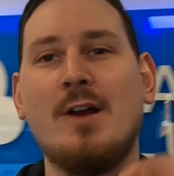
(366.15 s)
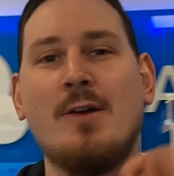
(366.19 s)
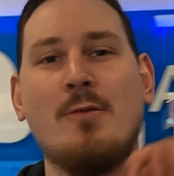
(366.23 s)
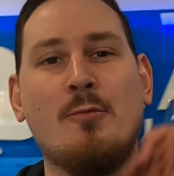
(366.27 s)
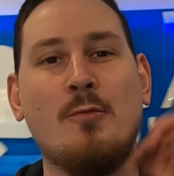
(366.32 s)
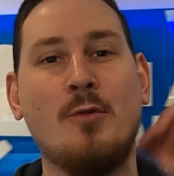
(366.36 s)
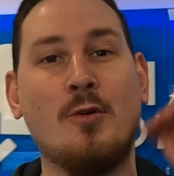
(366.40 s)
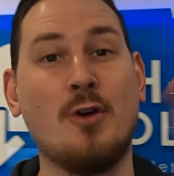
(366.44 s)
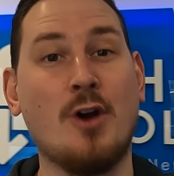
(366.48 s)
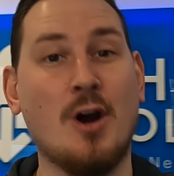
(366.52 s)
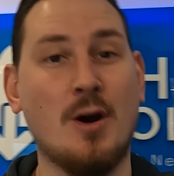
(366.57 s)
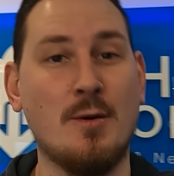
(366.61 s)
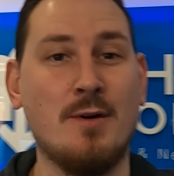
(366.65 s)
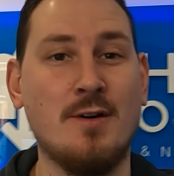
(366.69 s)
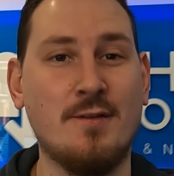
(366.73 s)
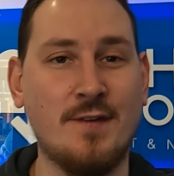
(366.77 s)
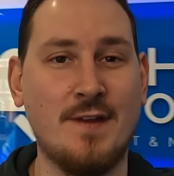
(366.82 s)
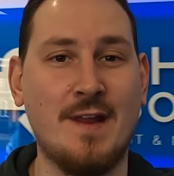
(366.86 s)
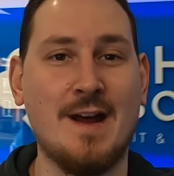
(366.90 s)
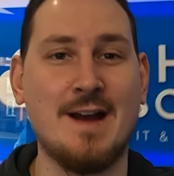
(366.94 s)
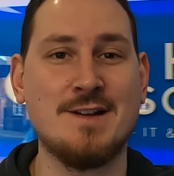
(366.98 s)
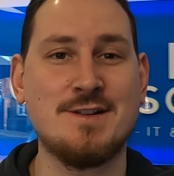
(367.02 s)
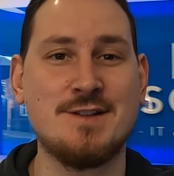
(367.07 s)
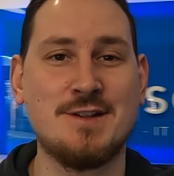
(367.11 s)
We'll go over
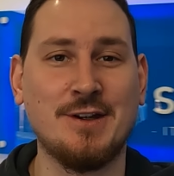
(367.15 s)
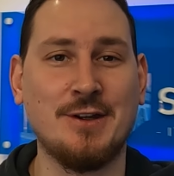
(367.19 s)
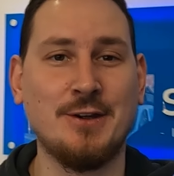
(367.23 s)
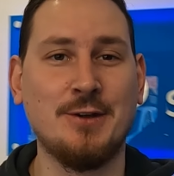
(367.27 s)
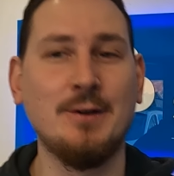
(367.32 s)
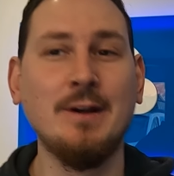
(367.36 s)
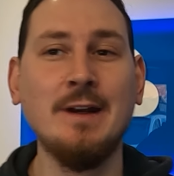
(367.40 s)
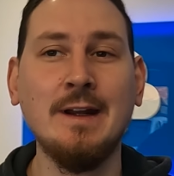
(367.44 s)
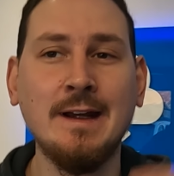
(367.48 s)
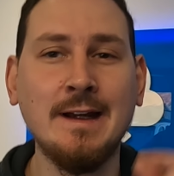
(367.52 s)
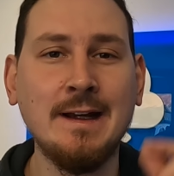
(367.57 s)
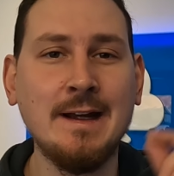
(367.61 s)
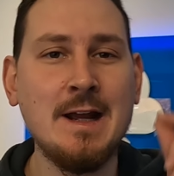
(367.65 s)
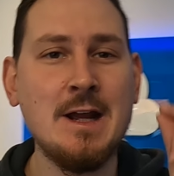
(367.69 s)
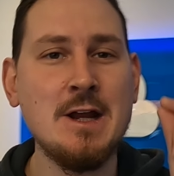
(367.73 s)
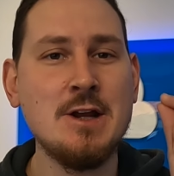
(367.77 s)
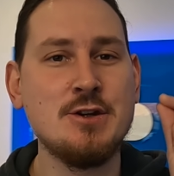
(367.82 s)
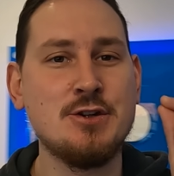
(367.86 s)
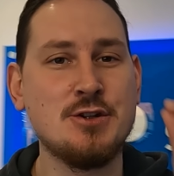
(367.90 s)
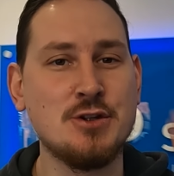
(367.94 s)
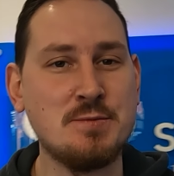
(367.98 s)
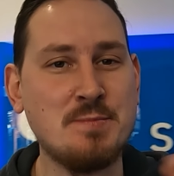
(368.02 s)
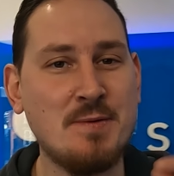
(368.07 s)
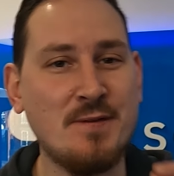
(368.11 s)
that soon.
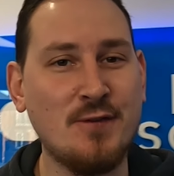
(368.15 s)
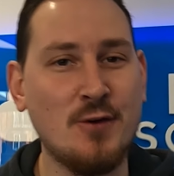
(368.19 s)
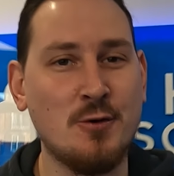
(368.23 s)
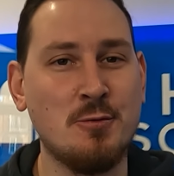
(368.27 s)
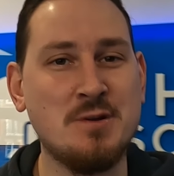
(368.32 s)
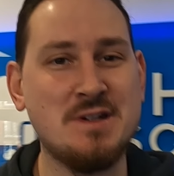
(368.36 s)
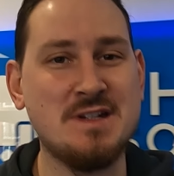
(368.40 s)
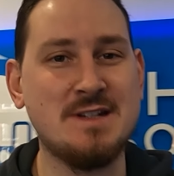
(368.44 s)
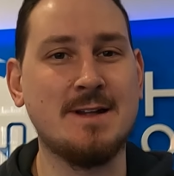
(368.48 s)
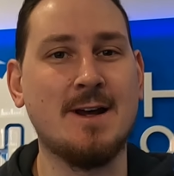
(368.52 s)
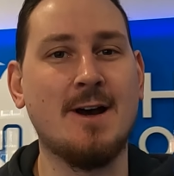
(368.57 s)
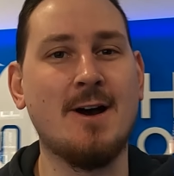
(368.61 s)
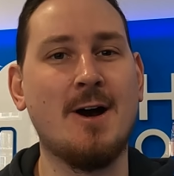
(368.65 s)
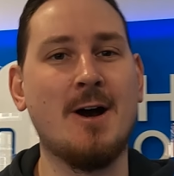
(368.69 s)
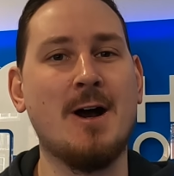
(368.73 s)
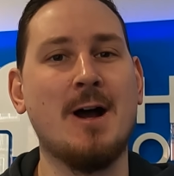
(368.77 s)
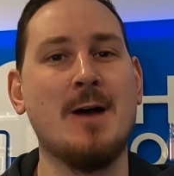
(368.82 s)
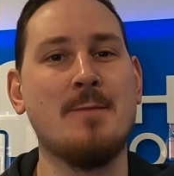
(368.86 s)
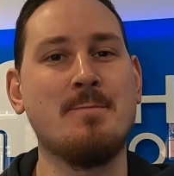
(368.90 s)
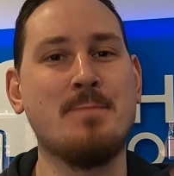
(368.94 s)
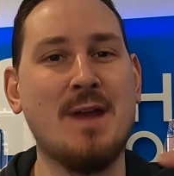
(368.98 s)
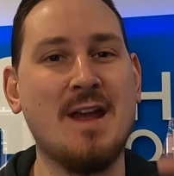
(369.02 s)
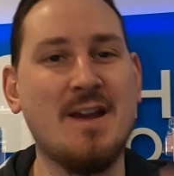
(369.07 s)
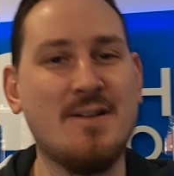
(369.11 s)
Just before we start, a
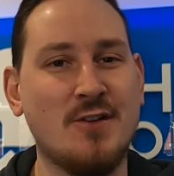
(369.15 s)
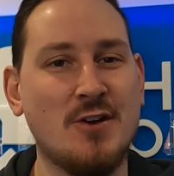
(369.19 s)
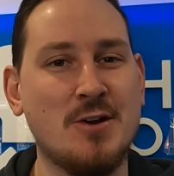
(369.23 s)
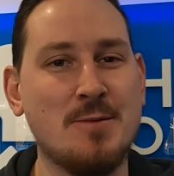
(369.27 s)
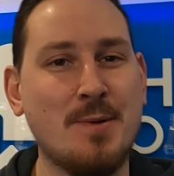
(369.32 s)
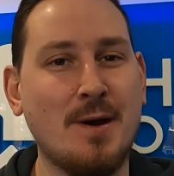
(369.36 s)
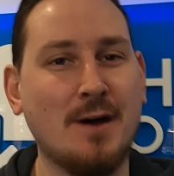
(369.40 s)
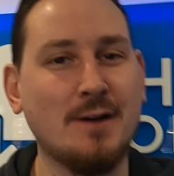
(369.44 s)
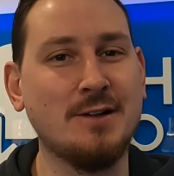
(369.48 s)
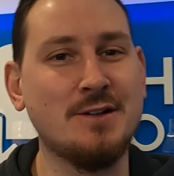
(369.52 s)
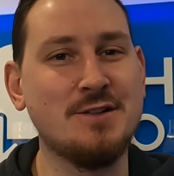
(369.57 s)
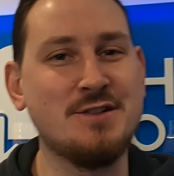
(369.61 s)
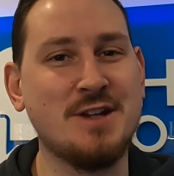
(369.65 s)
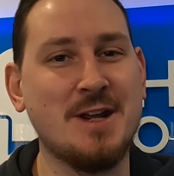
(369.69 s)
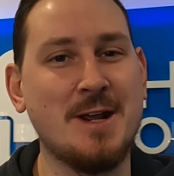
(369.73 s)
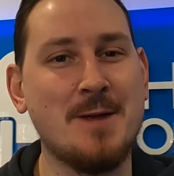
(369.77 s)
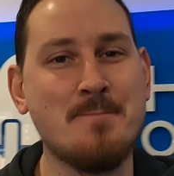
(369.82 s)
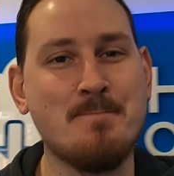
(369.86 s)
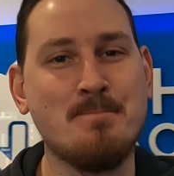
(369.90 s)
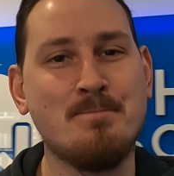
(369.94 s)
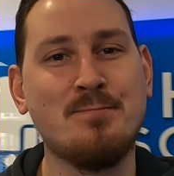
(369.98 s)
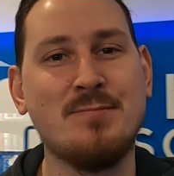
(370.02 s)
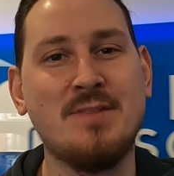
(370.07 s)
bit of an apology.